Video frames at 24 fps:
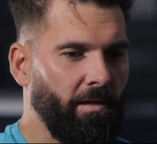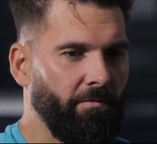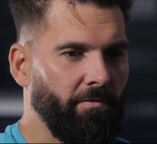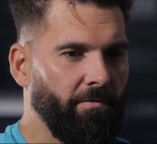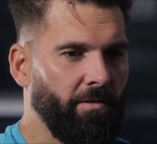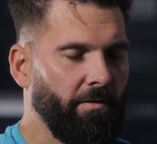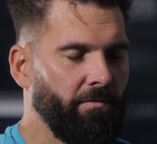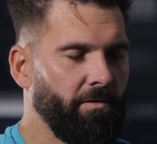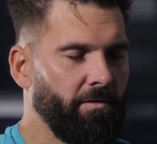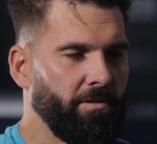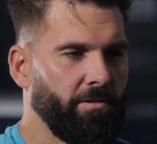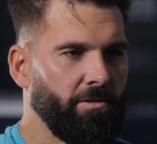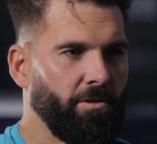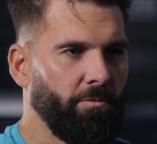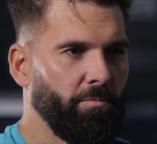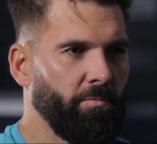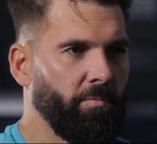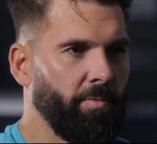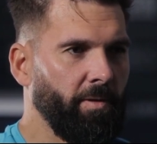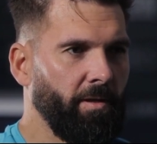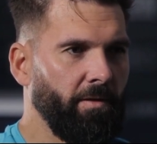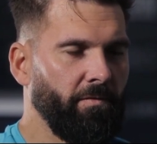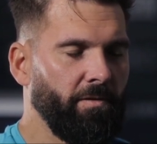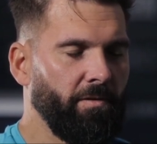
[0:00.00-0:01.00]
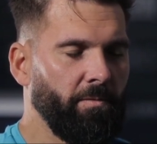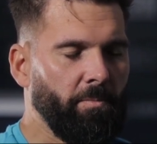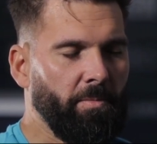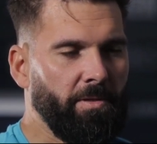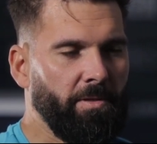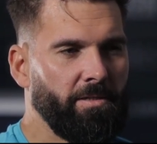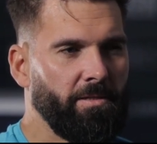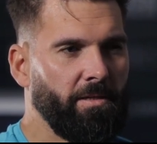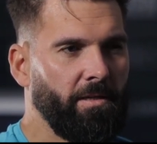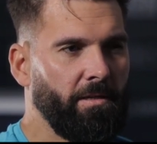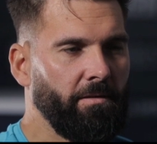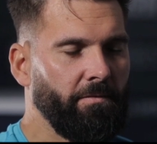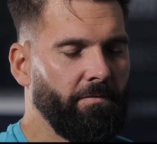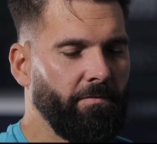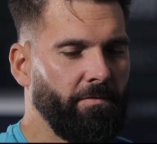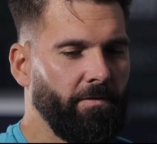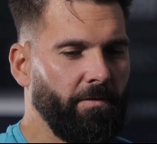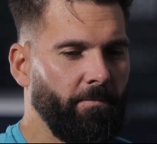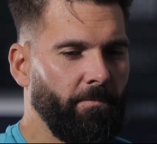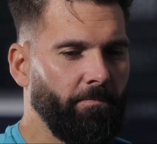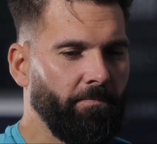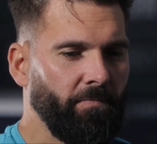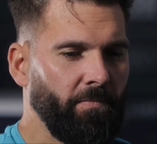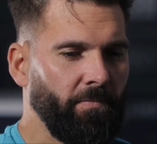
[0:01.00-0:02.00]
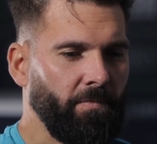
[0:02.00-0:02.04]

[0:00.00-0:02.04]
I've never stopped believing in myself.